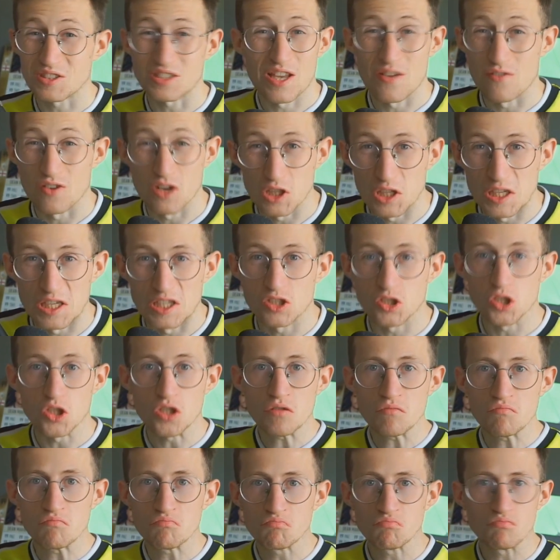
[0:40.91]
Give it a
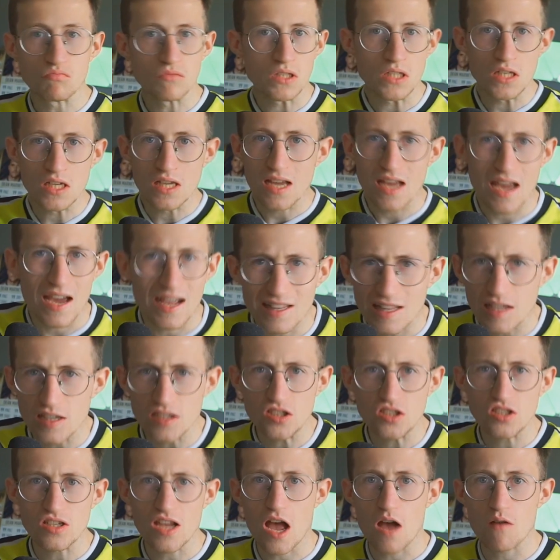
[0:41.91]
listen. And
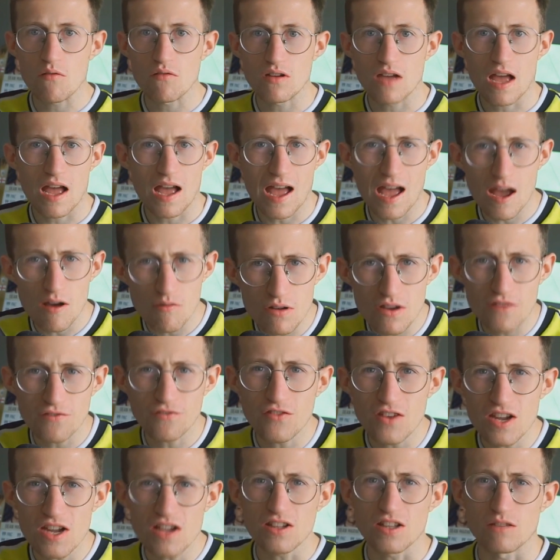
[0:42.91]
let's see how we're
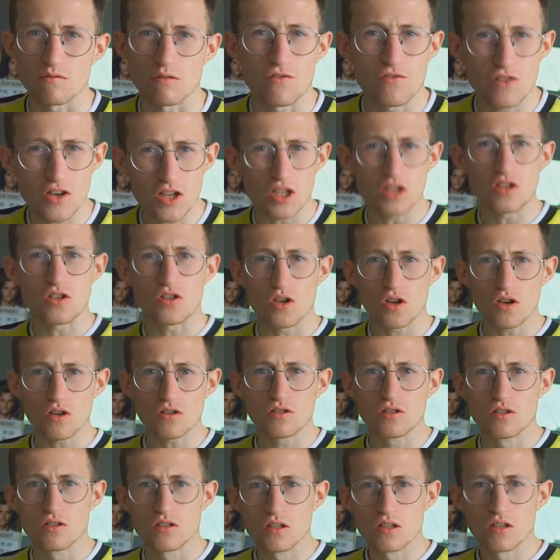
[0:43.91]
feeling. We're feeling
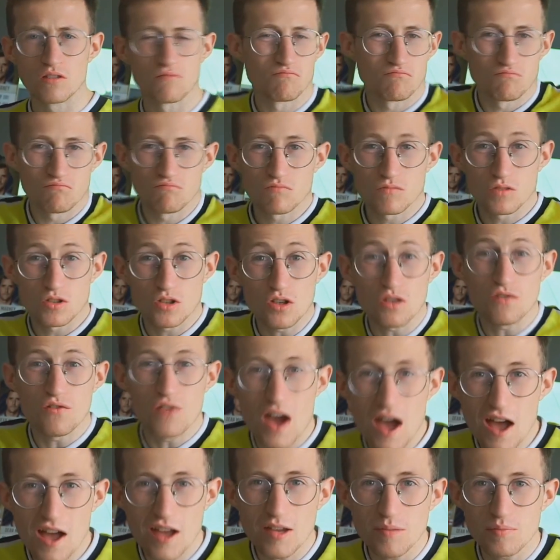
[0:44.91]
good. Good
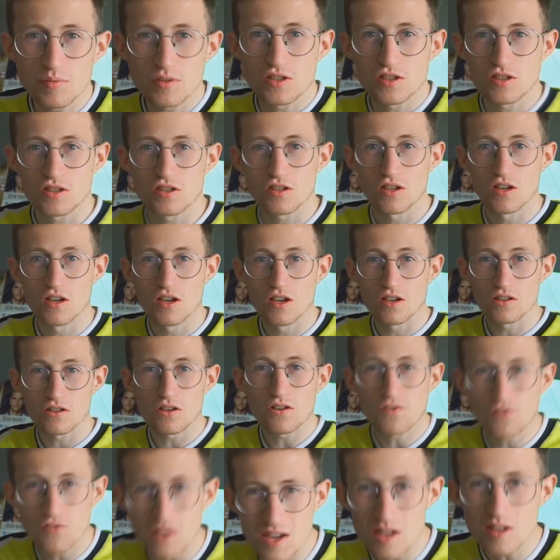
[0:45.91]
vibes.
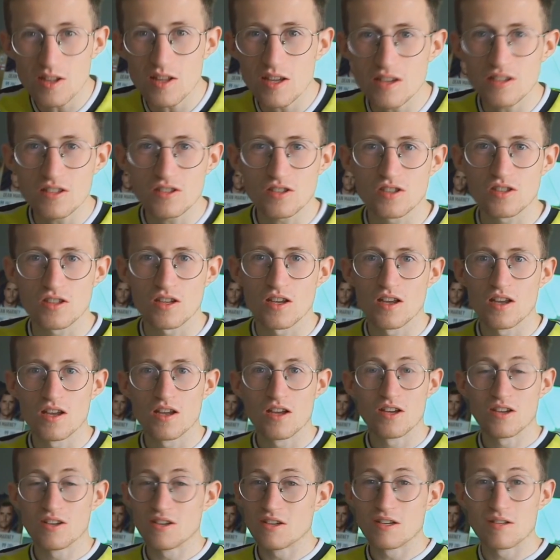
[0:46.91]
Good feelings.
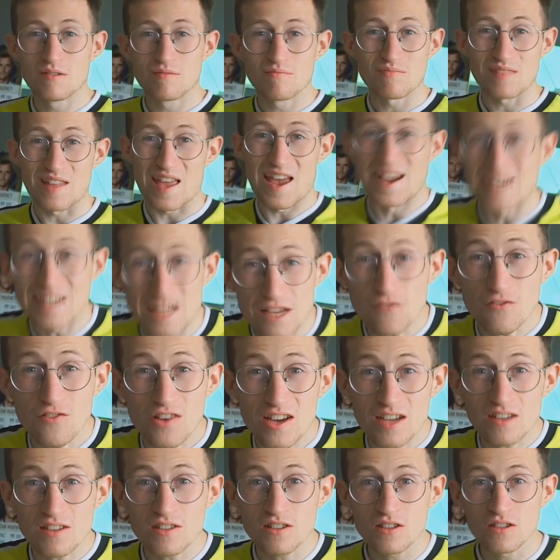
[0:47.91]

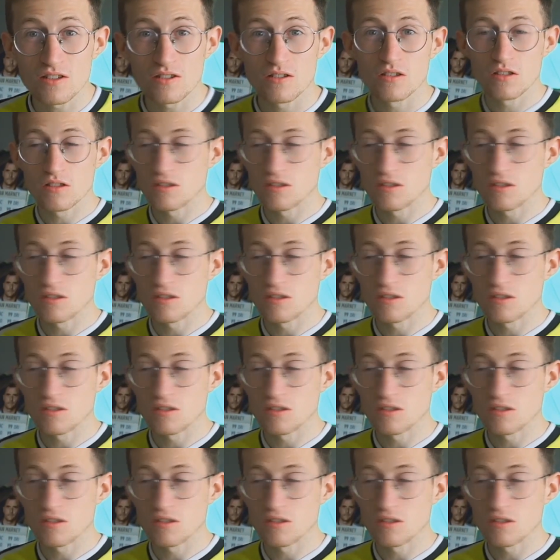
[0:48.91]
Anything.